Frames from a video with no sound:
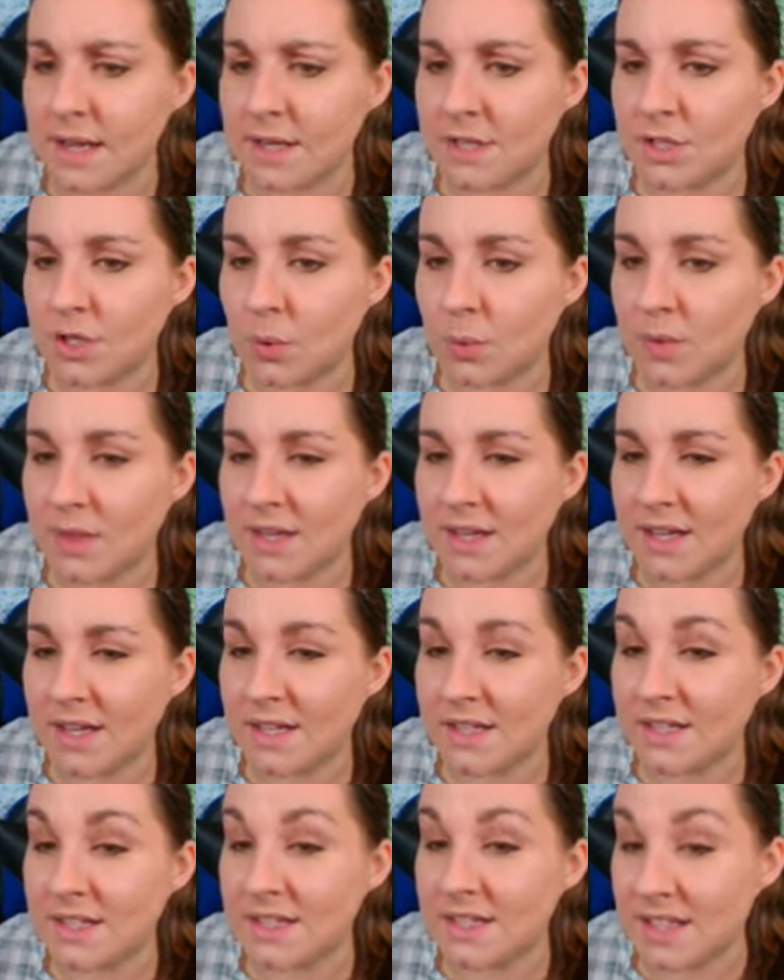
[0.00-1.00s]
I don't think
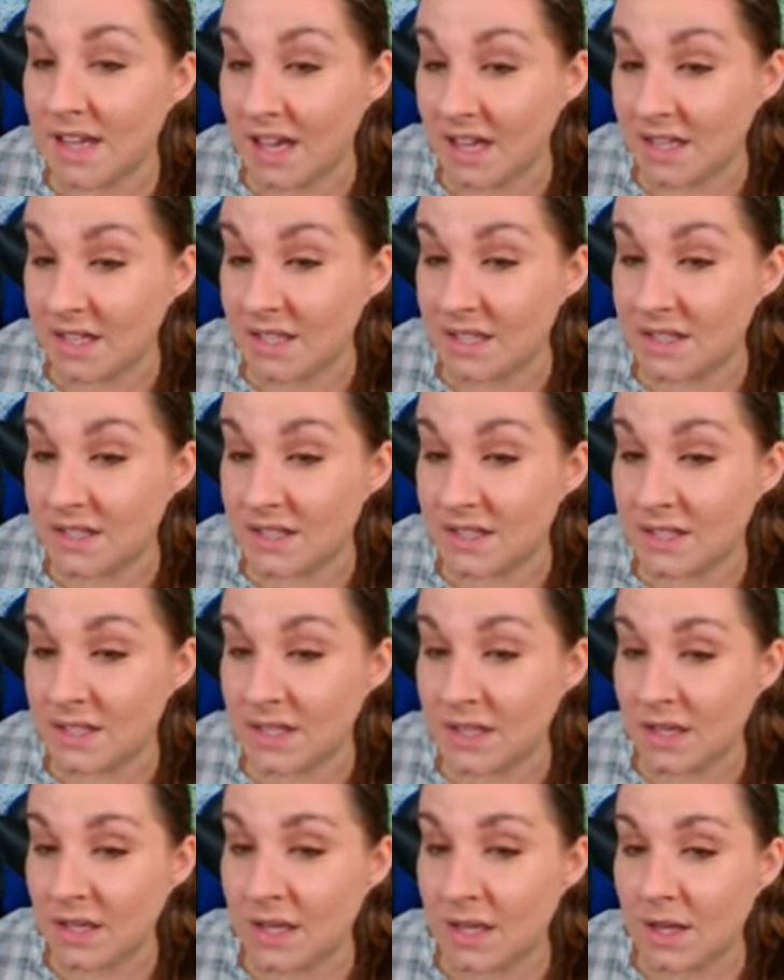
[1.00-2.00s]
it does
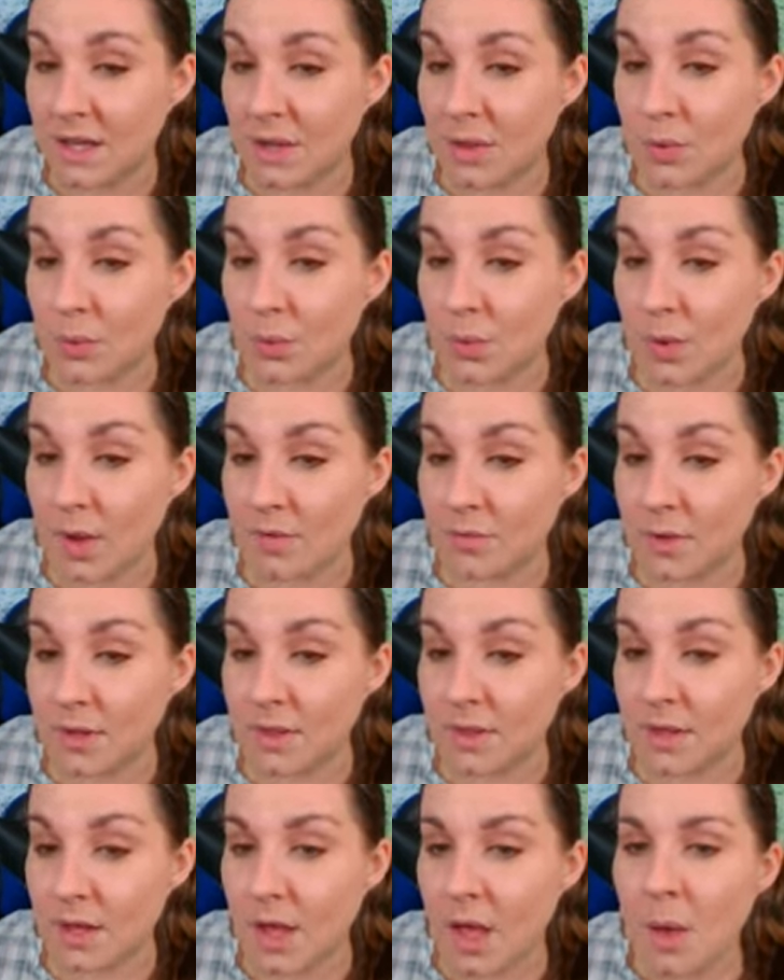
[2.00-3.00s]
through
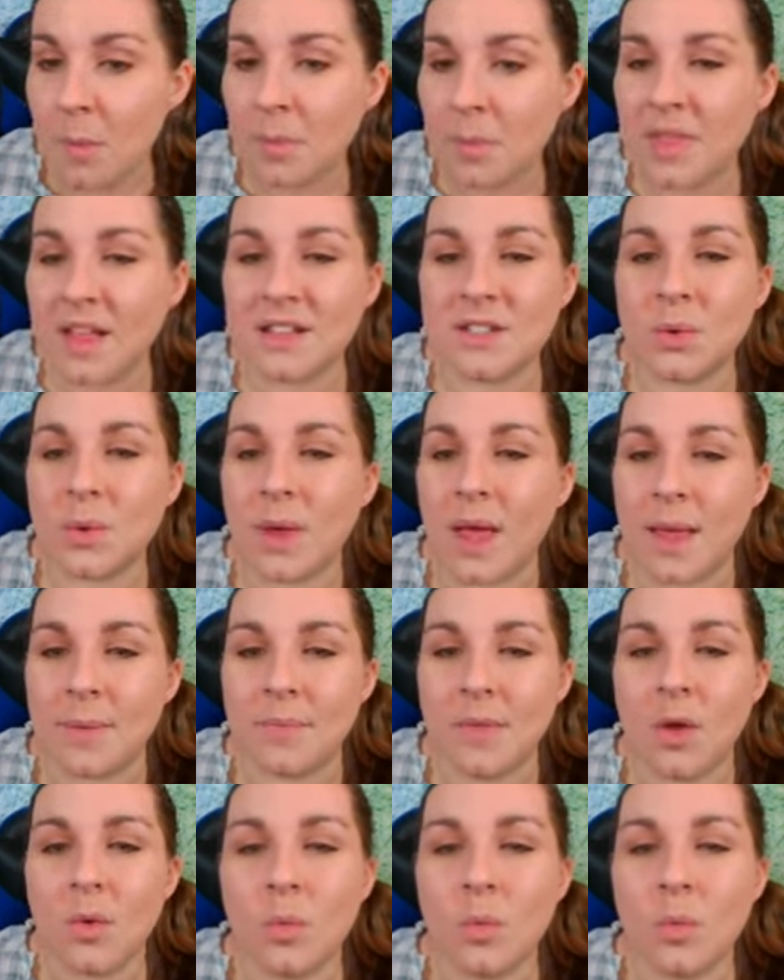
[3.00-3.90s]
everything, but that's okay.